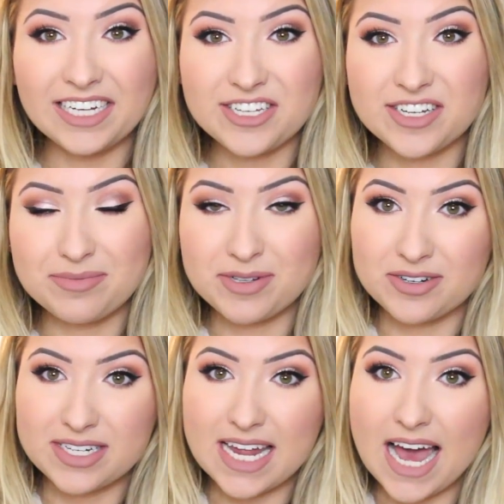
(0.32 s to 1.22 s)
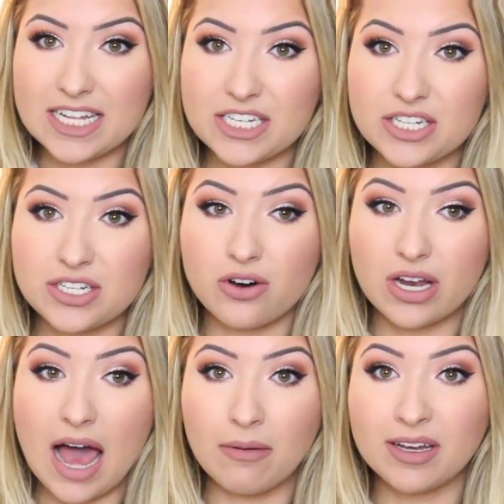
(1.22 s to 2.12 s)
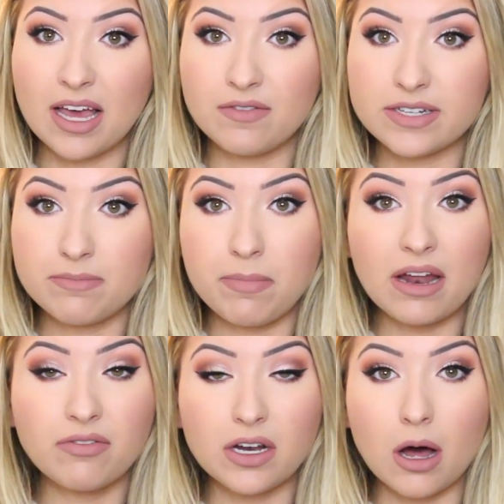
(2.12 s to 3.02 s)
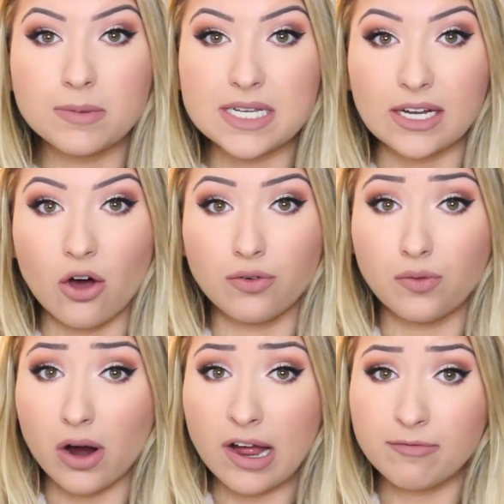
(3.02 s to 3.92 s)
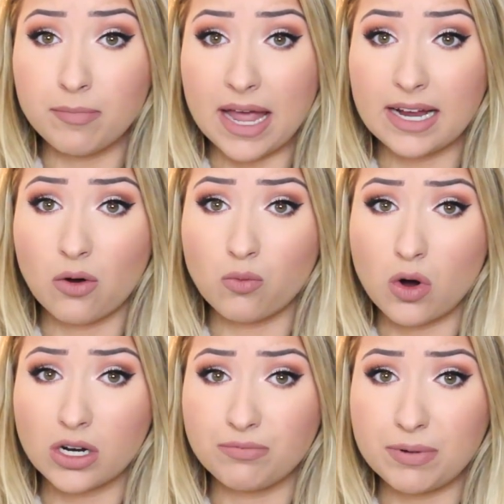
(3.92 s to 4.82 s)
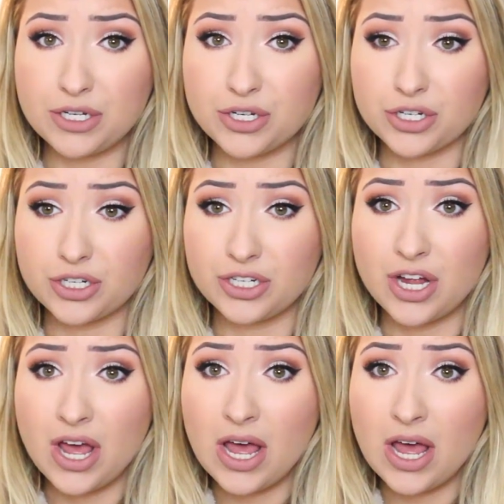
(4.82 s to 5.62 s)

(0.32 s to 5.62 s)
YouTube. So today I just thought I would give you a bit of an update of where I've been, what I've been doing